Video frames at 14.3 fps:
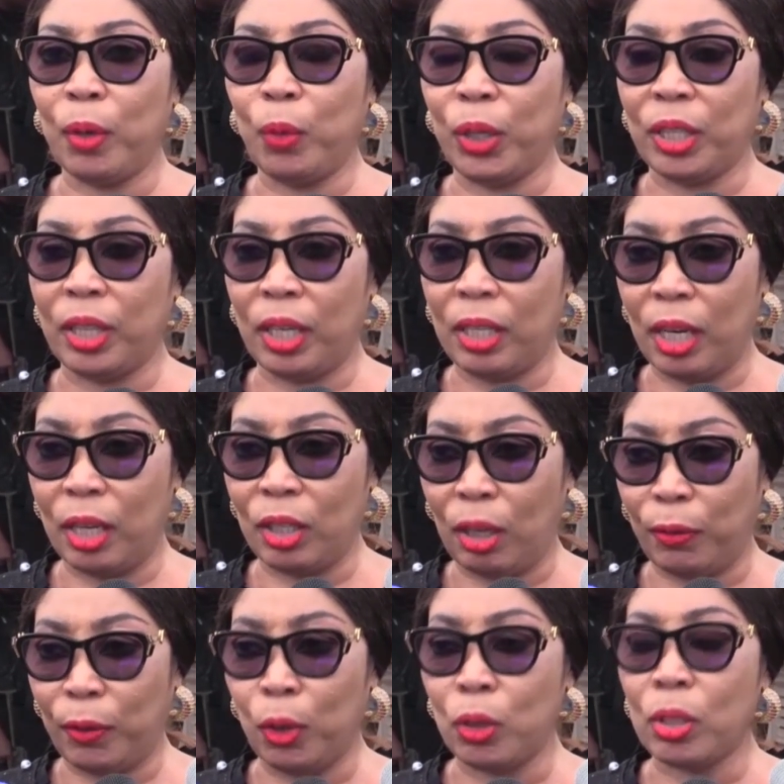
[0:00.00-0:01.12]
we did
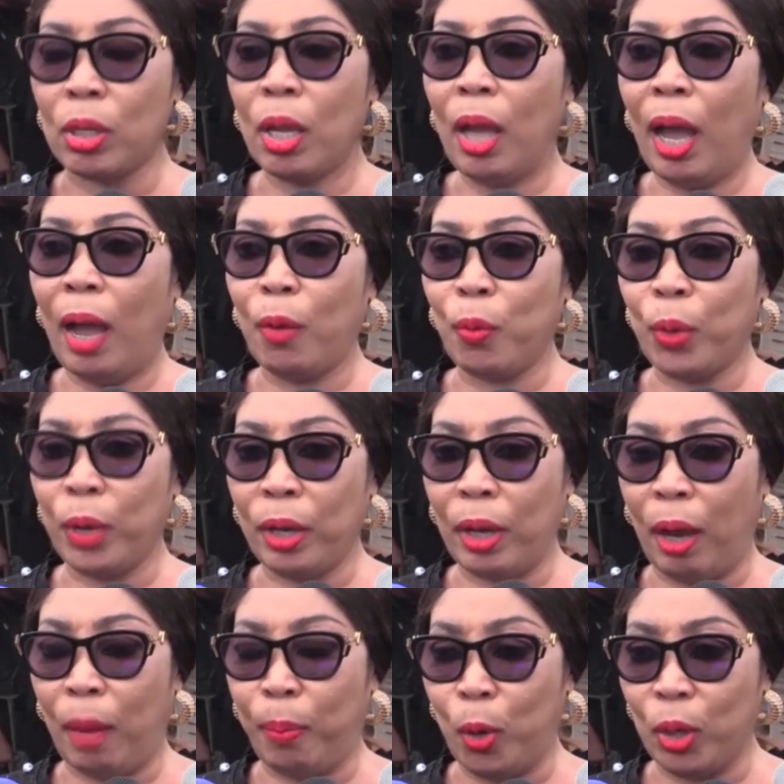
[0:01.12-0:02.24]
interviews, and we
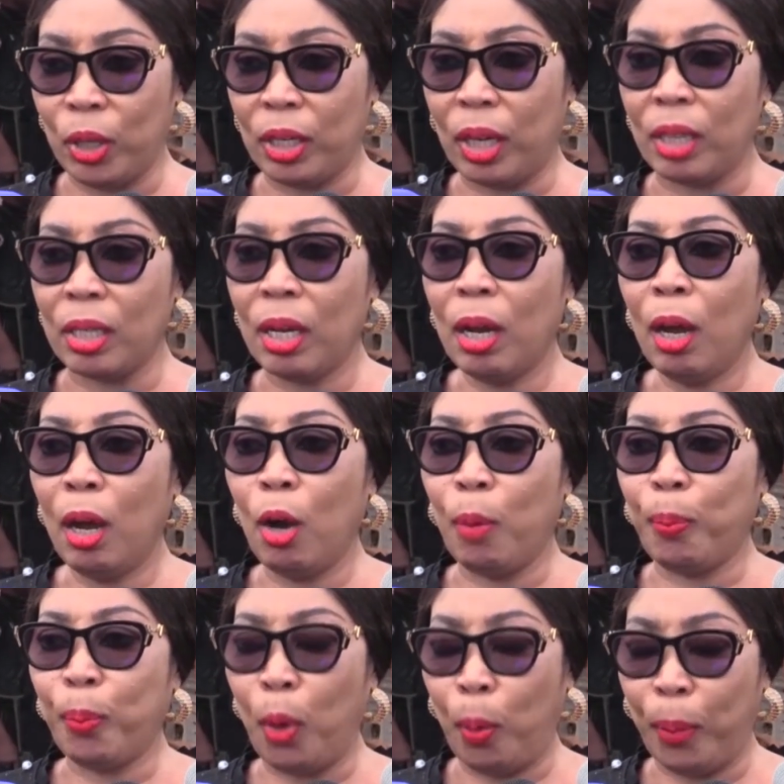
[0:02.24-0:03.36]
appointed
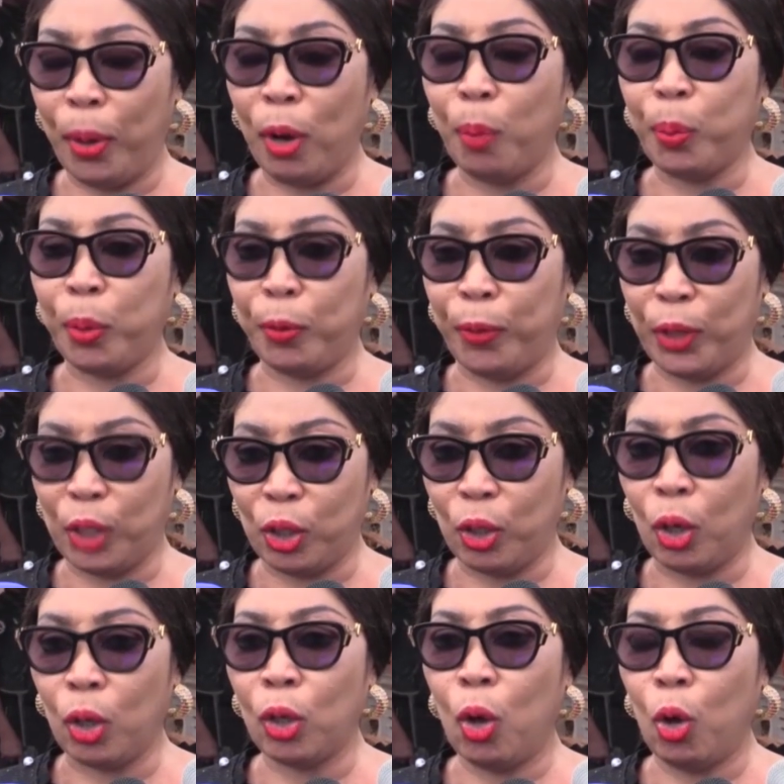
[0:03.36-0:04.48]
a proper
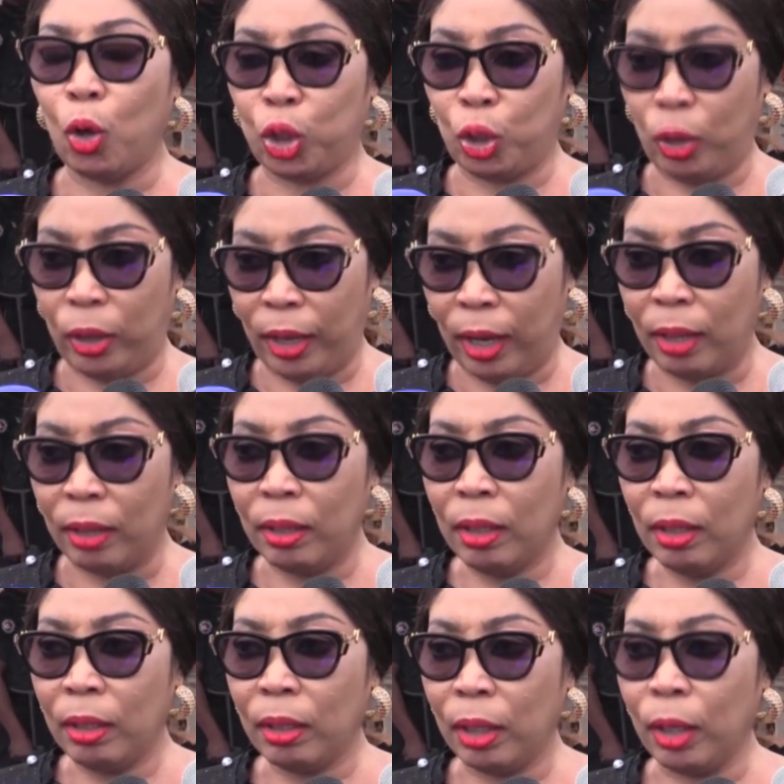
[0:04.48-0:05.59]
professional auctioneer.
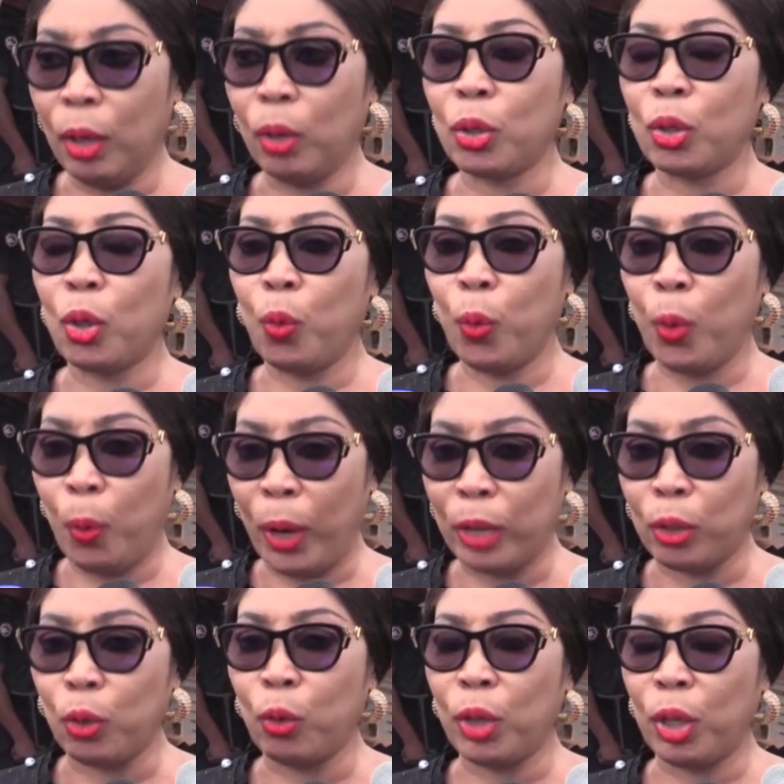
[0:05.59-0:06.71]
You know, so we
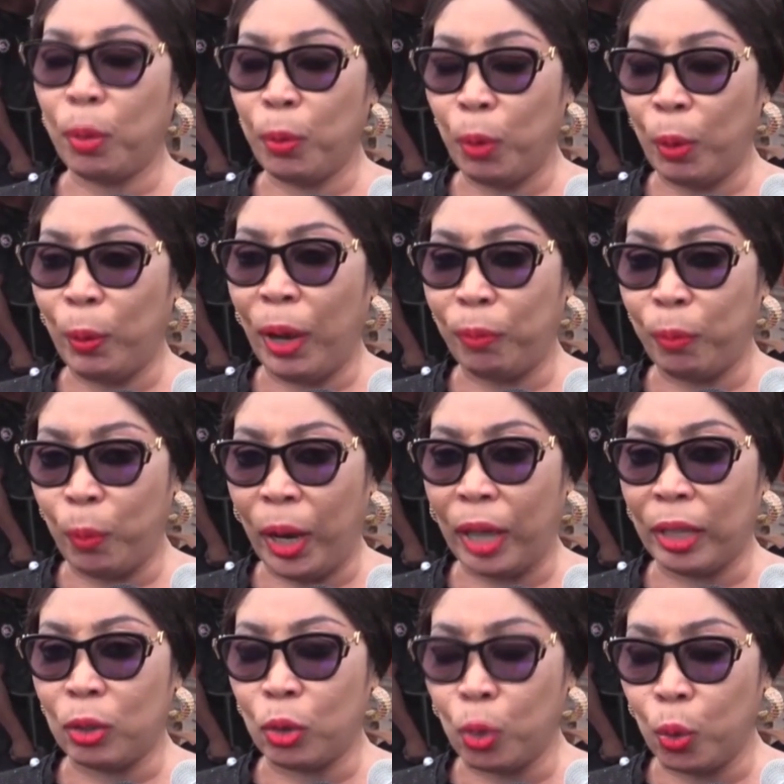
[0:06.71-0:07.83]
went through the, we
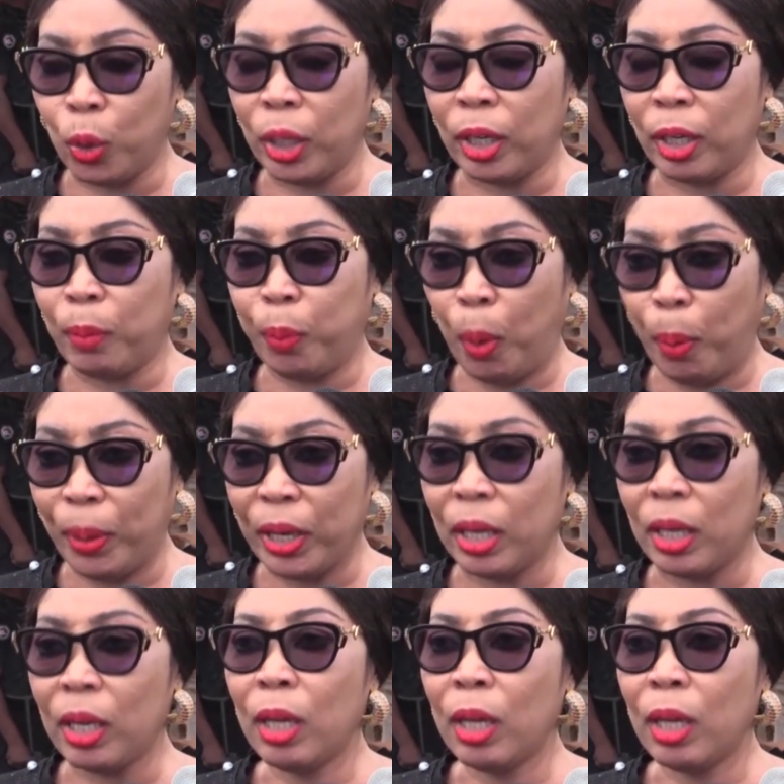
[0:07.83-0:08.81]
are doing it properly,